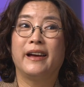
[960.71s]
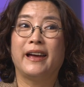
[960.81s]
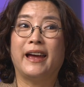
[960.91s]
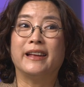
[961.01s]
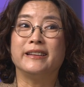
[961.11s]

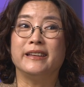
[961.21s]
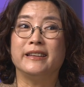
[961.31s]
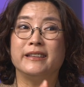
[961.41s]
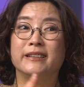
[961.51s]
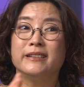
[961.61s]

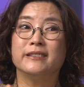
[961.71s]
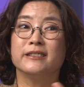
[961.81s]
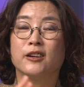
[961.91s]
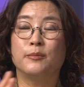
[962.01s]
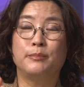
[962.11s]
any
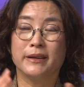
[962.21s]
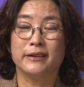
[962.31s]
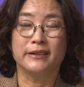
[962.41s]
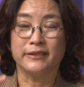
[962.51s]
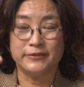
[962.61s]

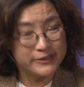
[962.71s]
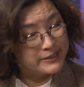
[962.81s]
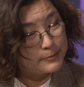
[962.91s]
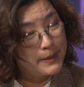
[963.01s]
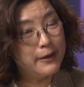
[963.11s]
competitive
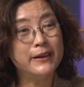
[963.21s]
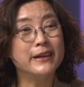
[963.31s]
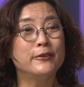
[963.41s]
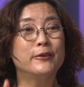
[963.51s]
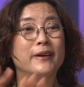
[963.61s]
spirit or